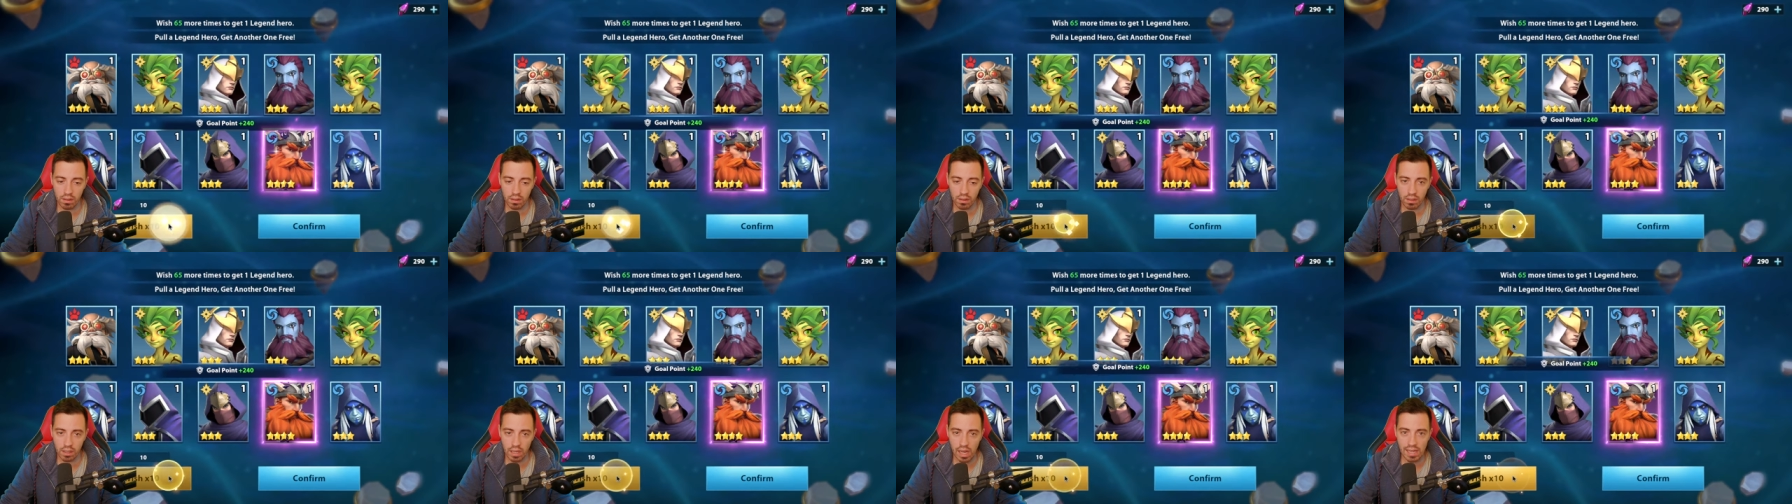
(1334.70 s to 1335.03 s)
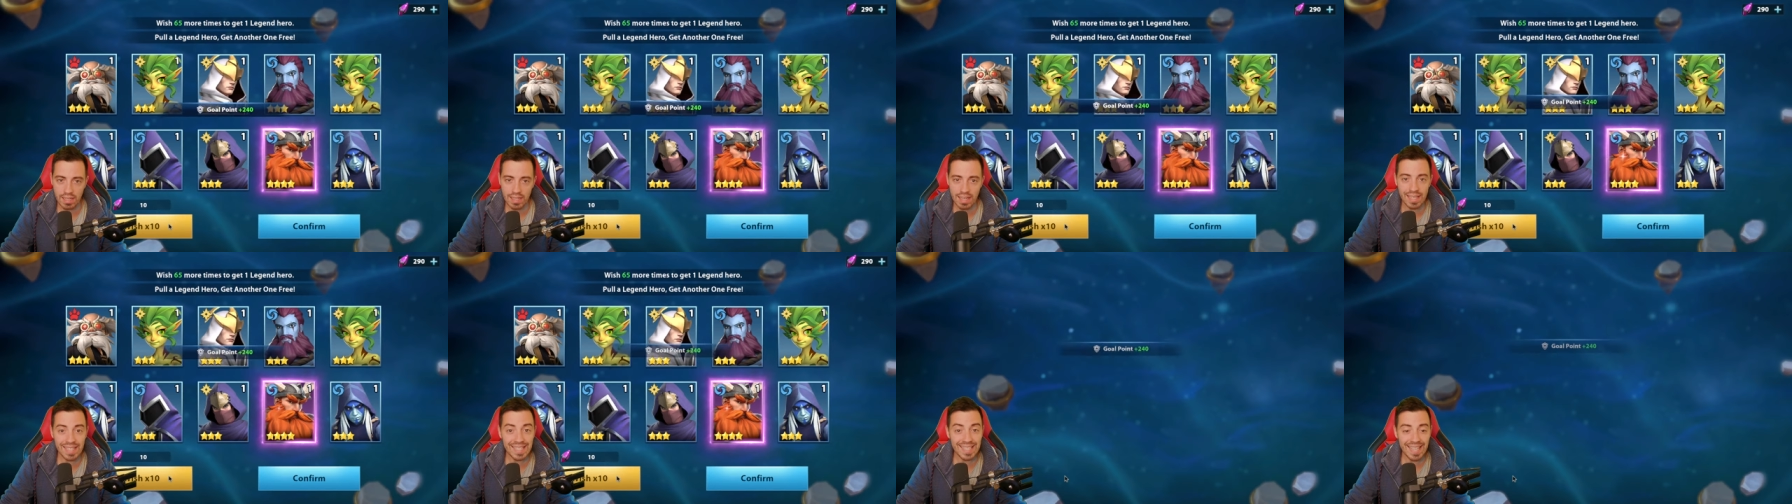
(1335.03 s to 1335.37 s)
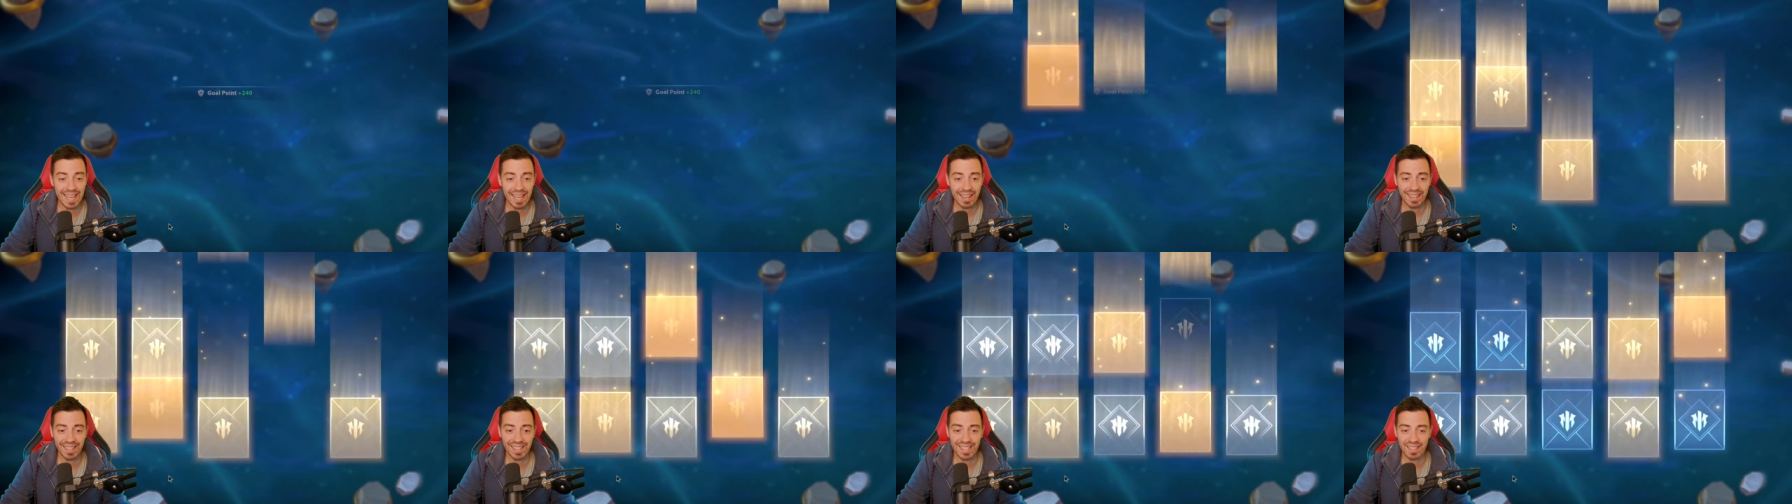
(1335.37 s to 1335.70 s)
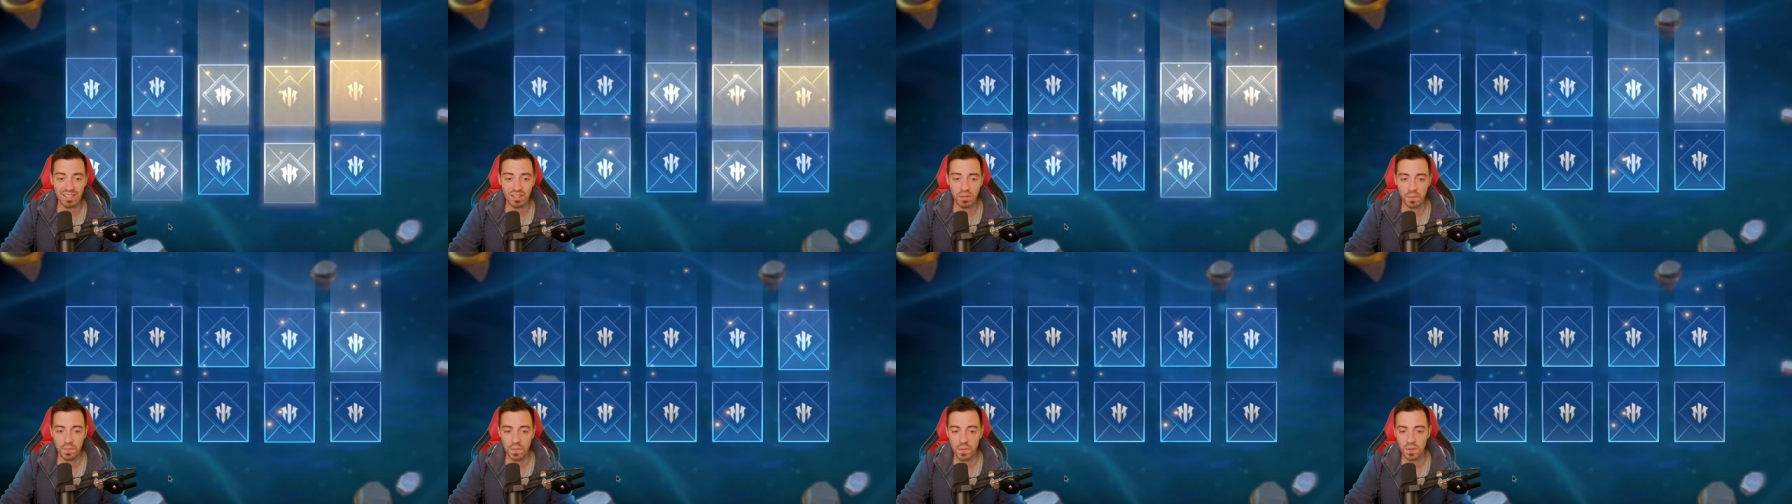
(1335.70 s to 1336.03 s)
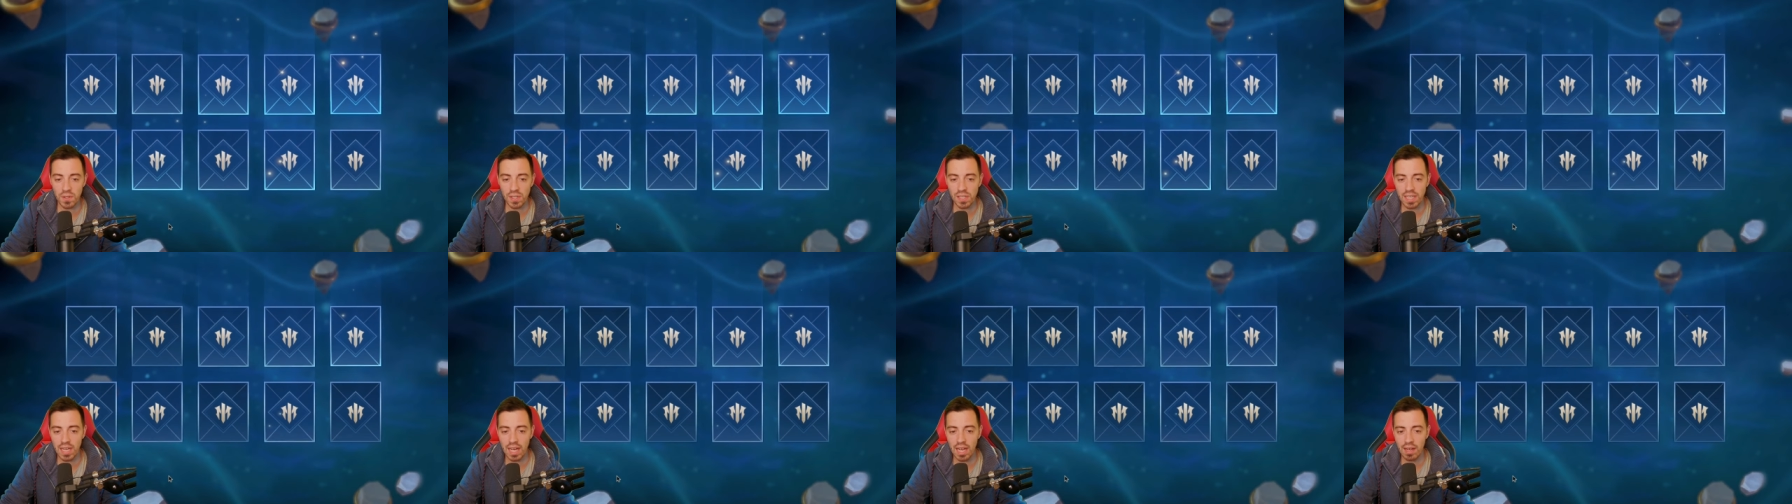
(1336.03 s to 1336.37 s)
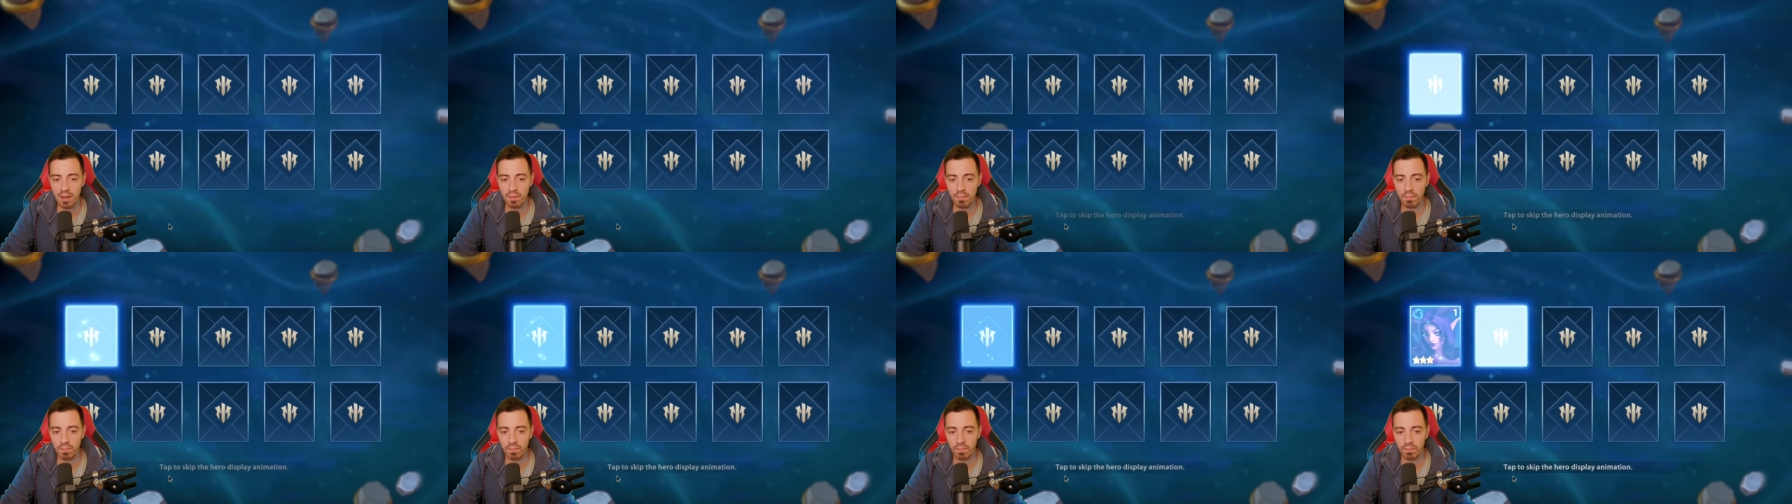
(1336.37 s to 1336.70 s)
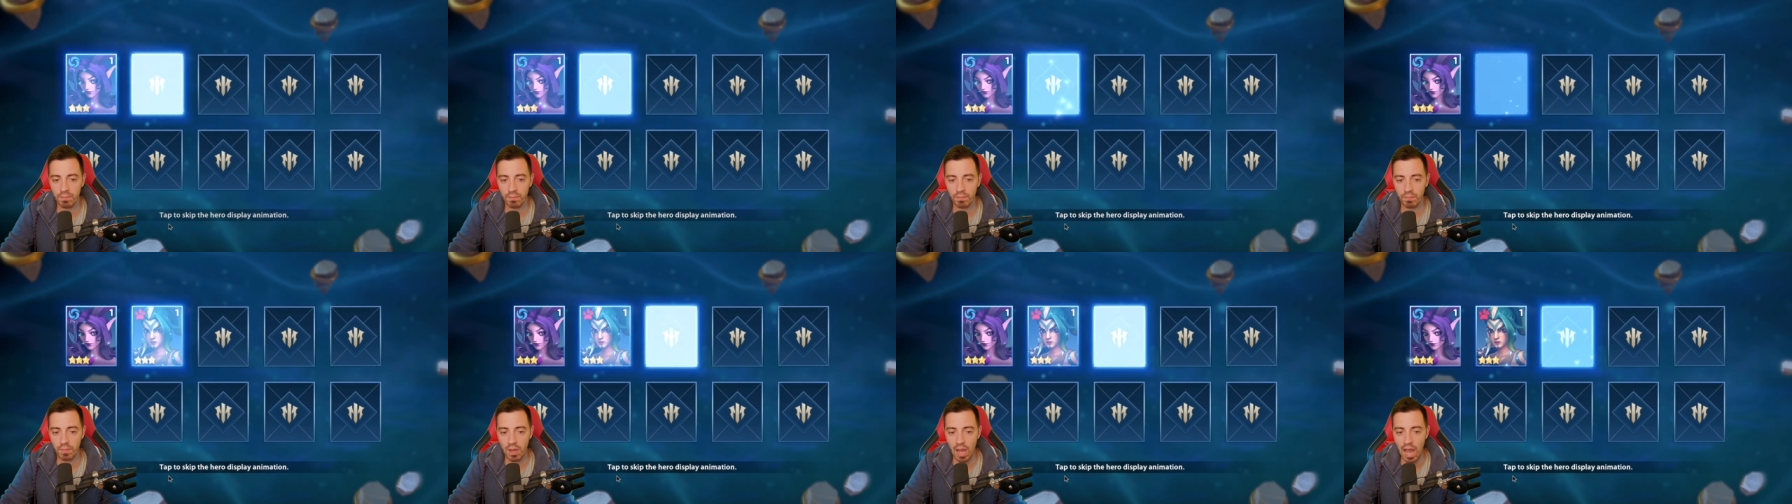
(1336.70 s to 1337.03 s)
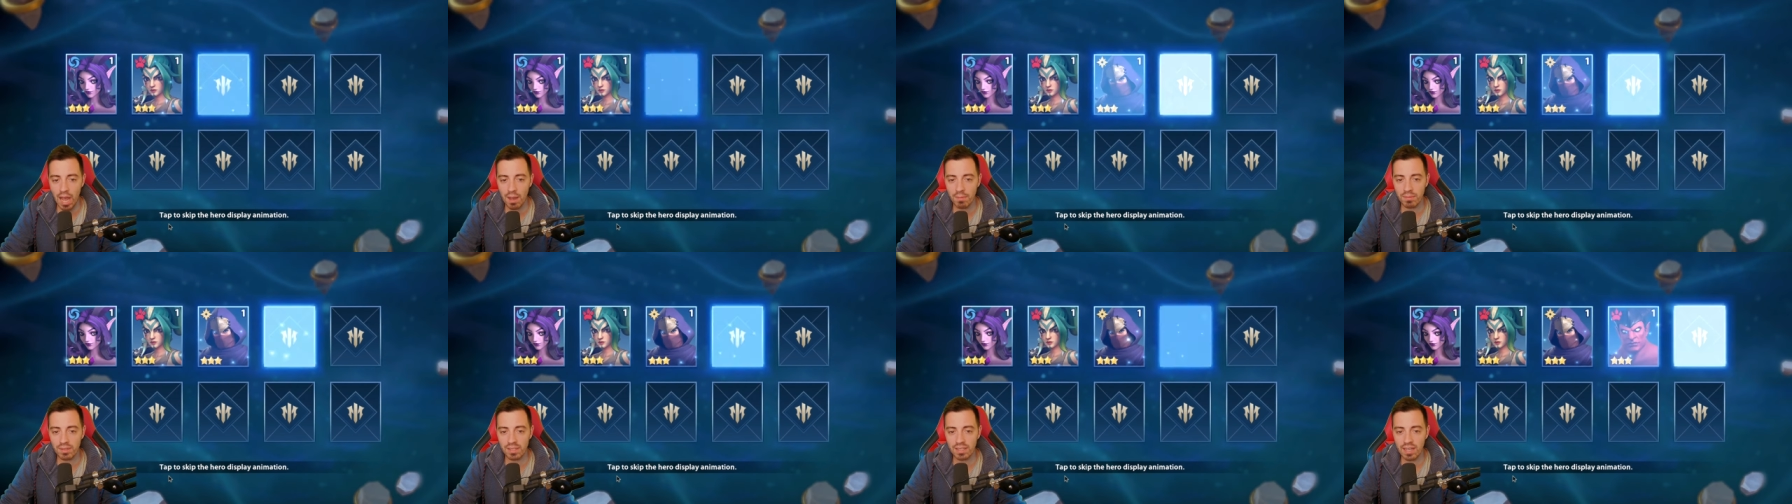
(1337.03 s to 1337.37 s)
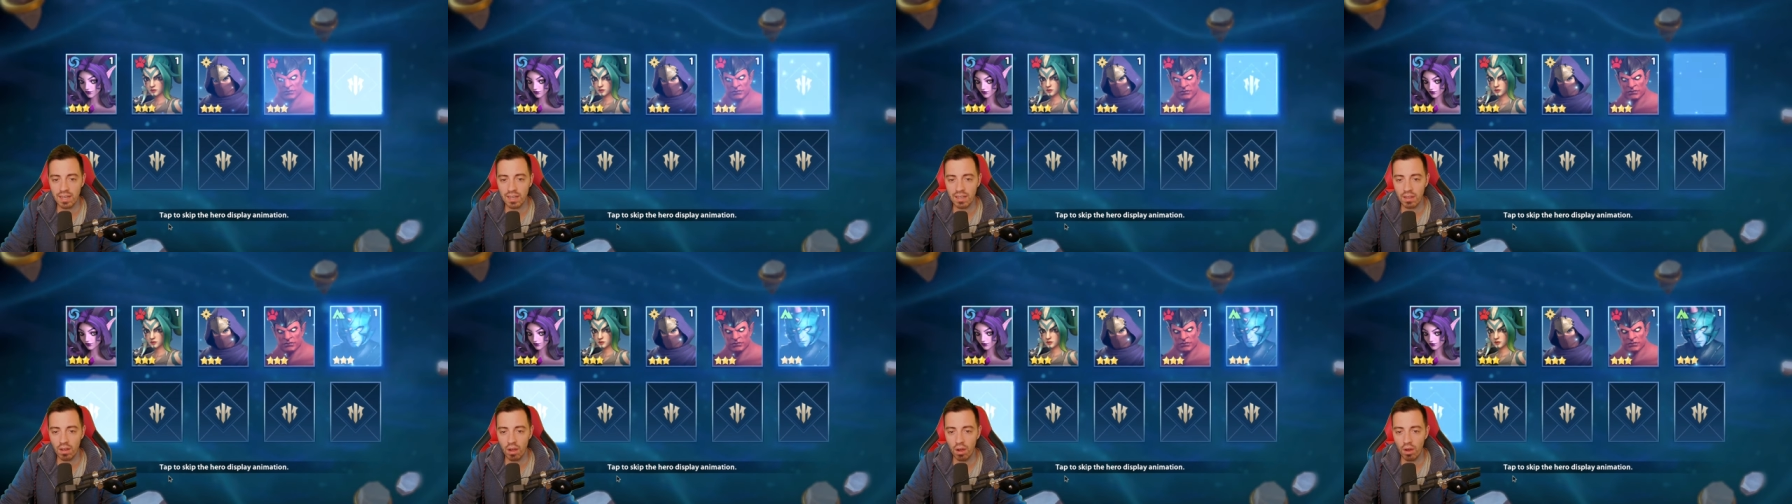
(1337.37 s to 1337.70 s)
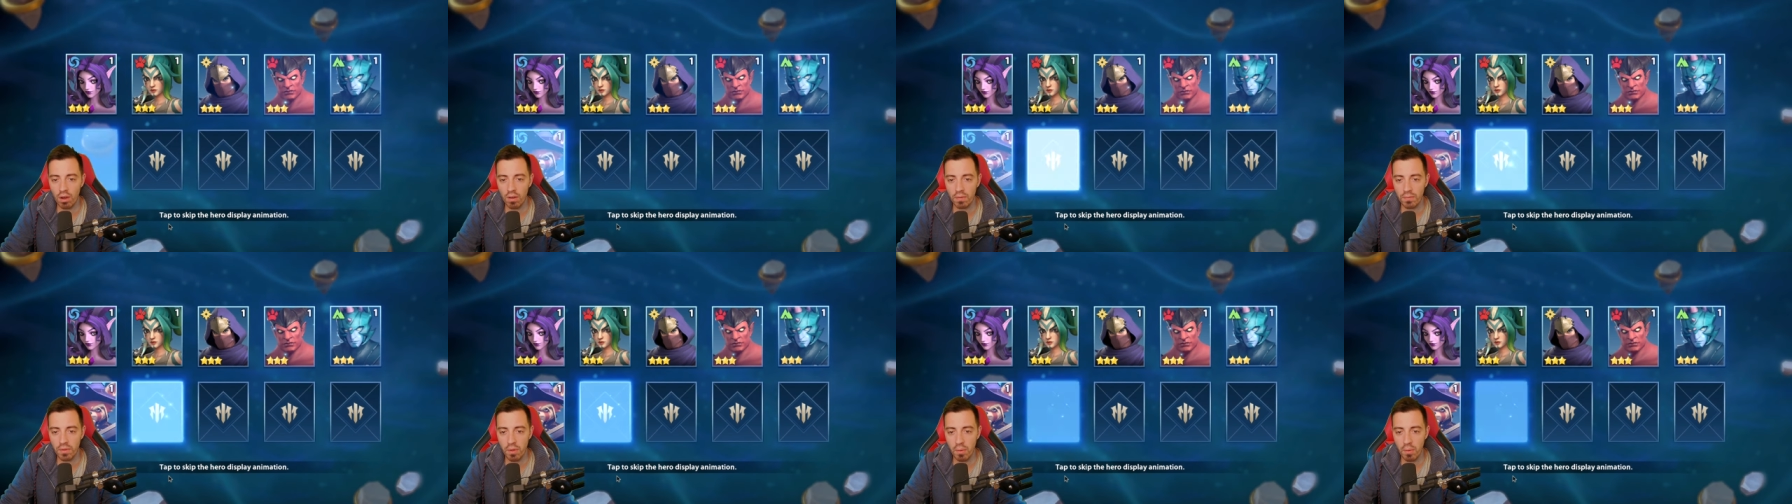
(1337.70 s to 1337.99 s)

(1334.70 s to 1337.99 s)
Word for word: As I said, this is the first time I'm setting off the